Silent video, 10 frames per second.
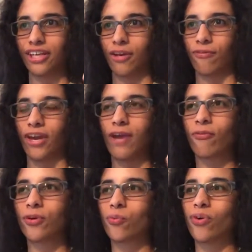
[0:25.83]
if
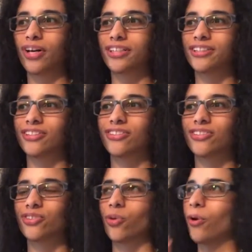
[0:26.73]
everyone
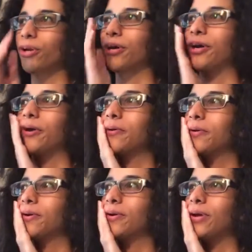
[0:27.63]
sort of
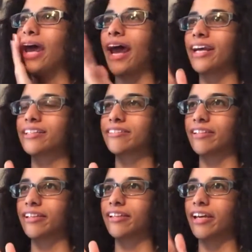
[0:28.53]

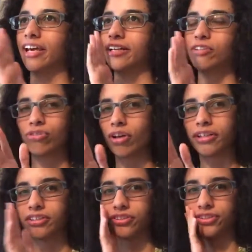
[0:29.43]
acted and
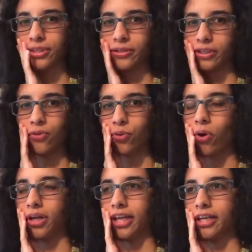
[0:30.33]
not necessarily
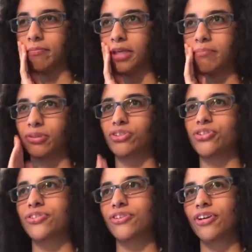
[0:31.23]
thought like me, but
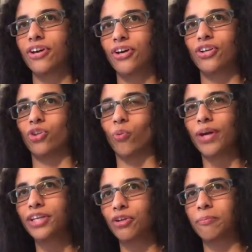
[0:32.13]
just the way
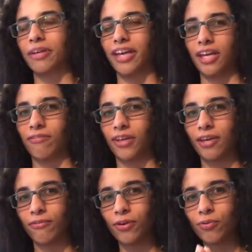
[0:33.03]
you behave, if
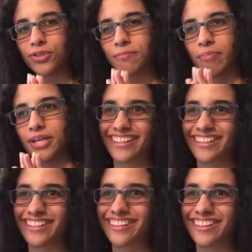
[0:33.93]
it was based
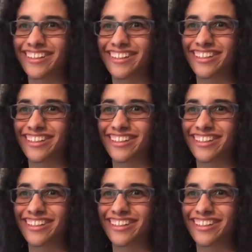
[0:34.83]
on the